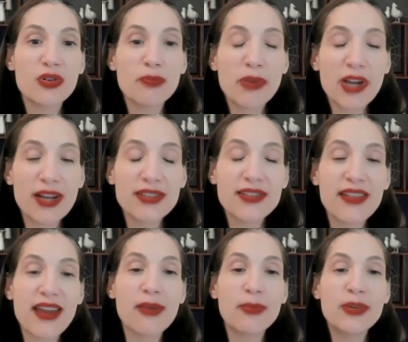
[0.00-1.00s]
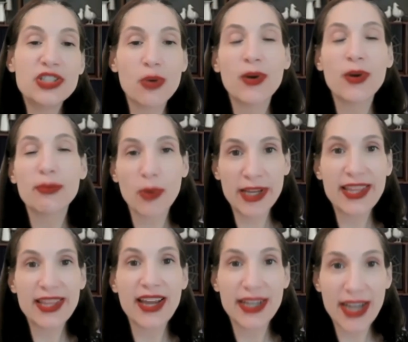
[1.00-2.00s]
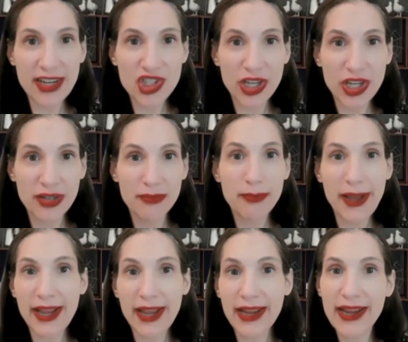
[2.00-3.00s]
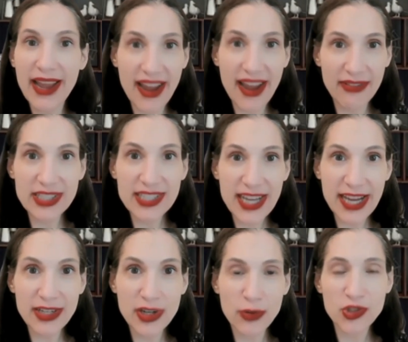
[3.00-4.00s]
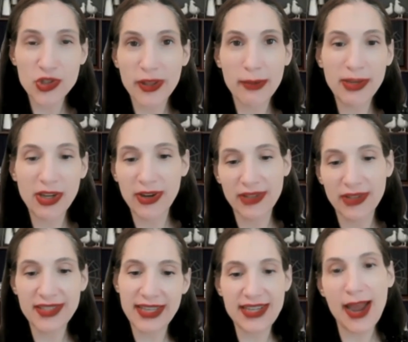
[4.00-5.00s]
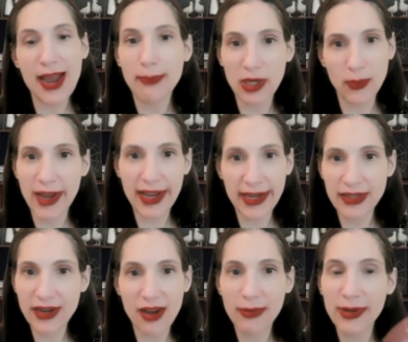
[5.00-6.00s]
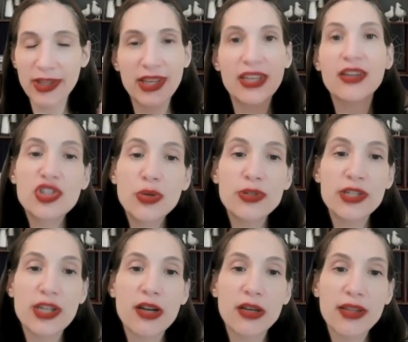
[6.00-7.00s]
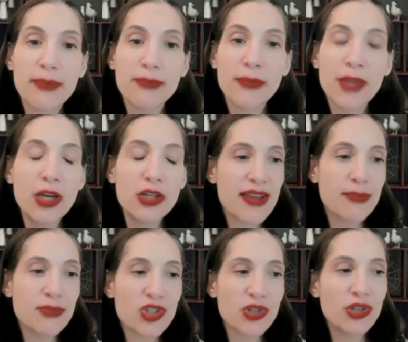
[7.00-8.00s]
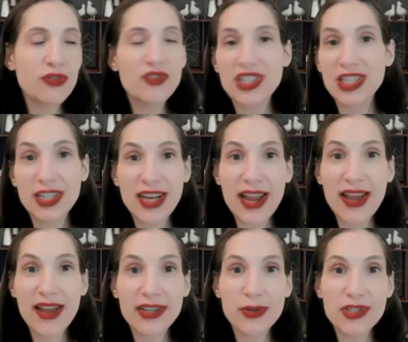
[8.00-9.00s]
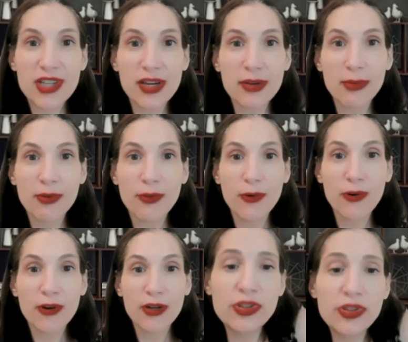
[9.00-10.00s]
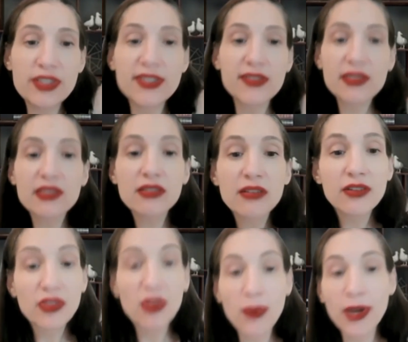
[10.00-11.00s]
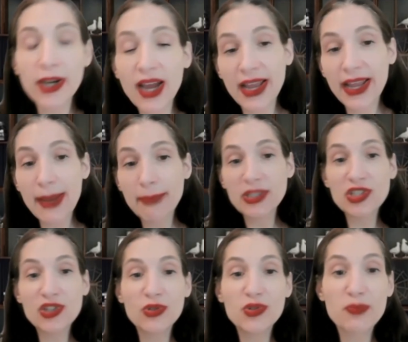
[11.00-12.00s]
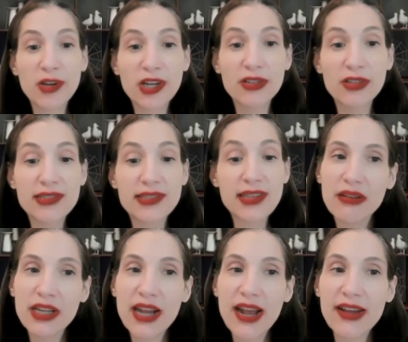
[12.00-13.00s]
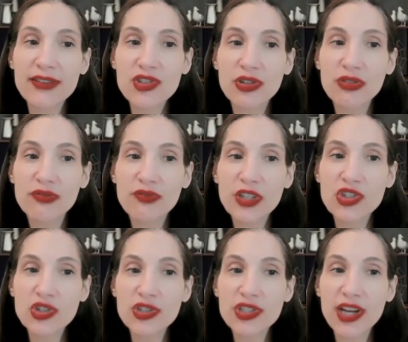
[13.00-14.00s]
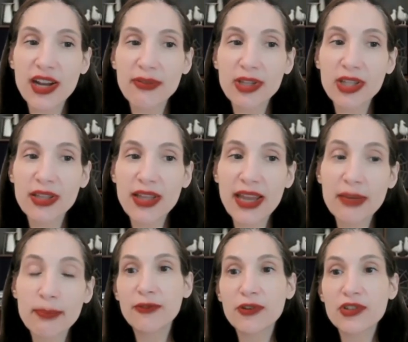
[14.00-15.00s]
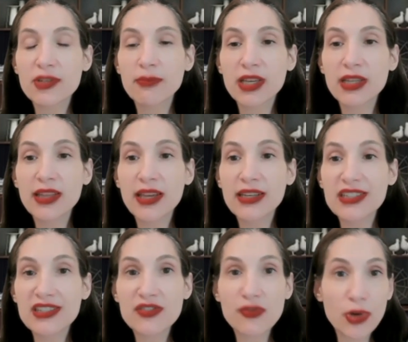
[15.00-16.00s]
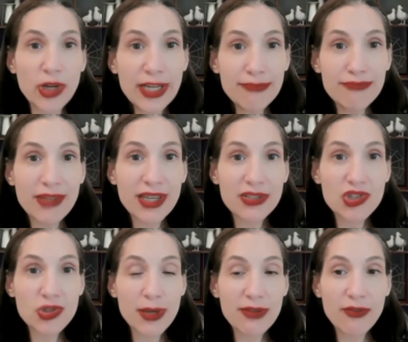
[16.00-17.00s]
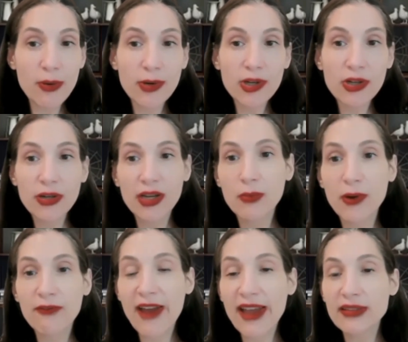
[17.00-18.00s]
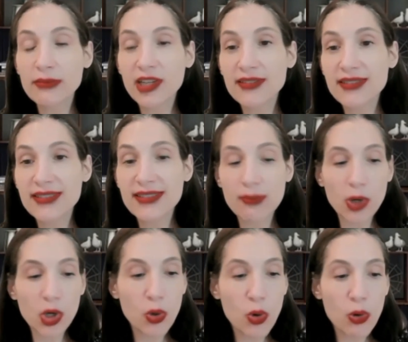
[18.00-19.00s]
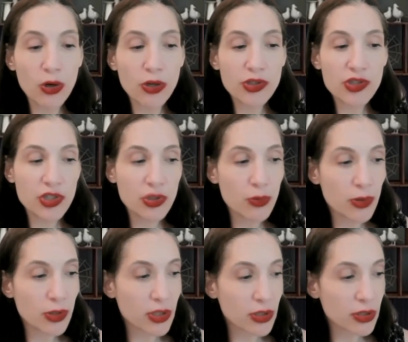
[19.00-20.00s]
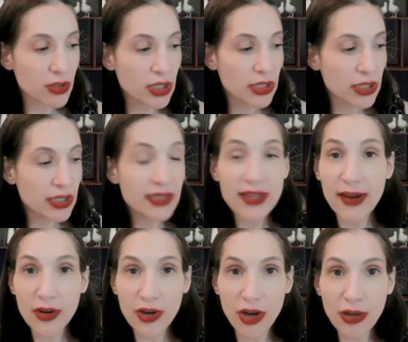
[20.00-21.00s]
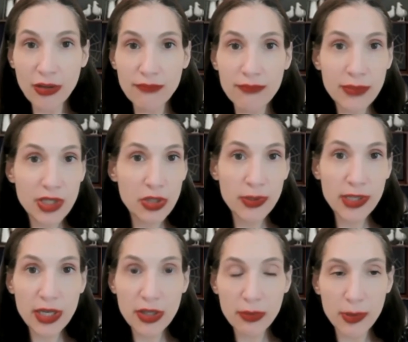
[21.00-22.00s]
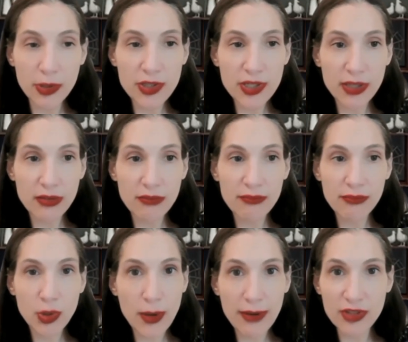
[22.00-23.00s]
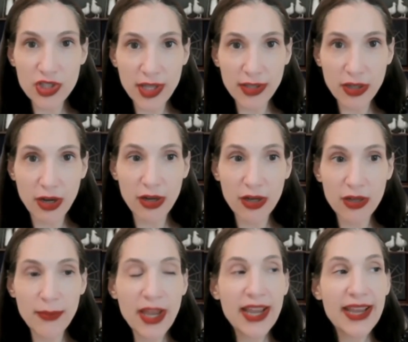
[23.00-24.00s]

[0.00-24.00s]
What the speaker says: Because of that, we don't want to break that connection by having to take notes or them hearing us like tapping away and not really tuned in on them. I'm sure you've seen an AI note taker before. This is the one I happen to use because it has certain features that I really like. For something that is free and straightforward, what Fathom does is it records your entire call, you and the other person, whoever's on the call.